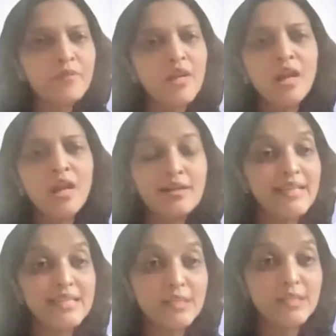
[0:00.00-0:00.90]
Yeah,
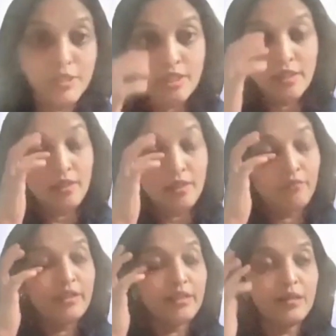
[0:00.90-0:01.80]

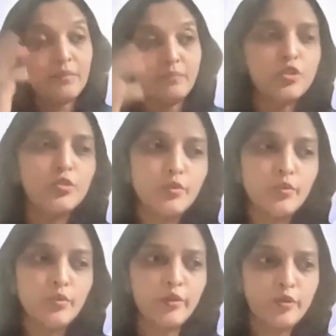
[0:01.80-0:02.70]
especially when it comes
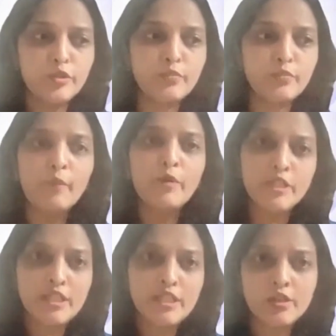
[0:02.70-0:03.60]
to, you spoke
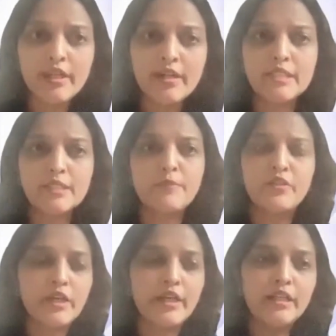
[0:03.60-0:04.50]
about sexual
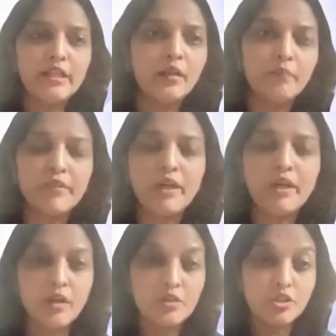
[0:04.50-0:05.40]
harassment, right,
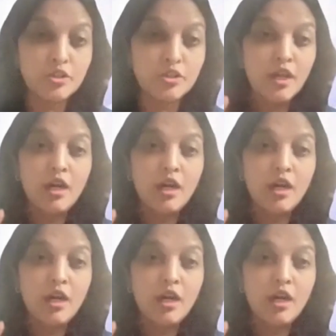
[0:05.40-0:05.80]
Arjun?